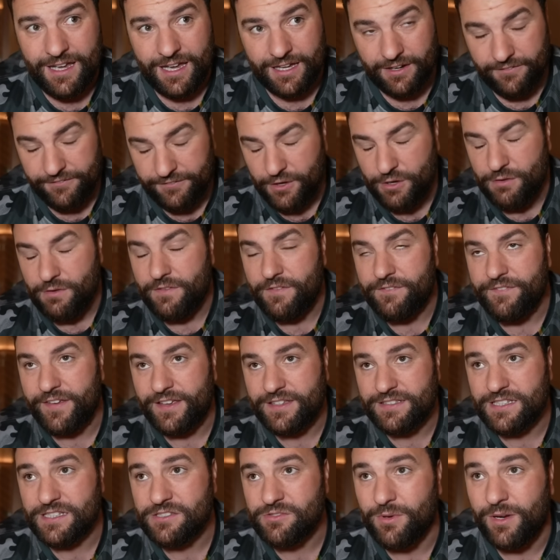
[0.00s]
And a few other
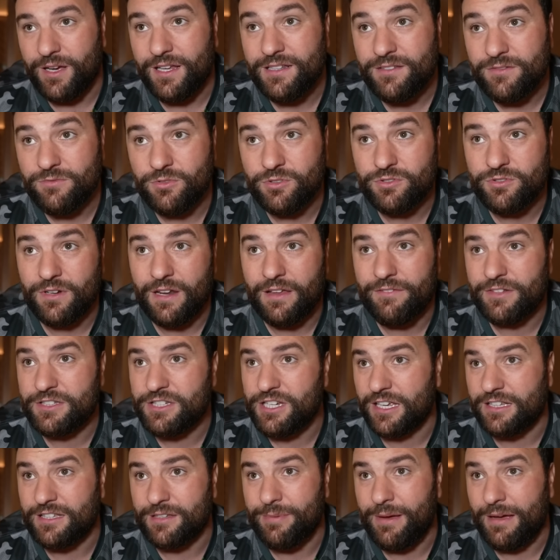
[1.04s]
things as well, which we'll have a
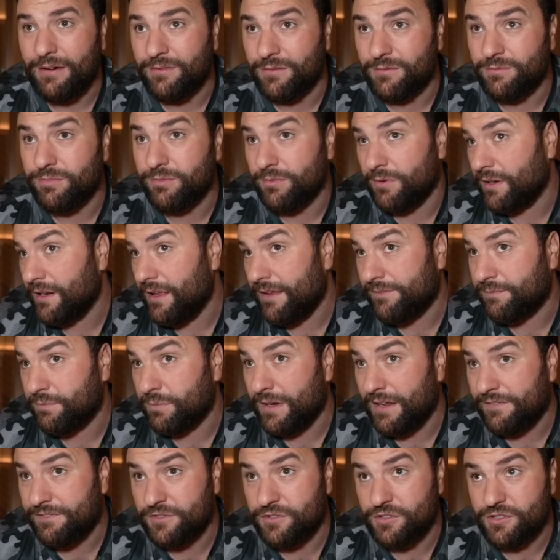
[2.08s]
chat about. And we'll
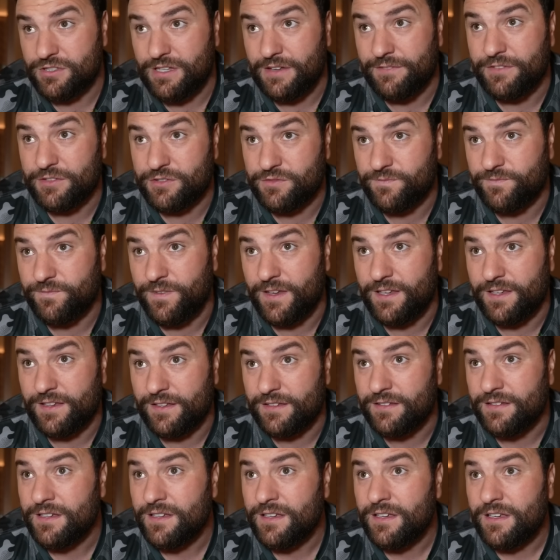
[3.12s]
have to just have a think and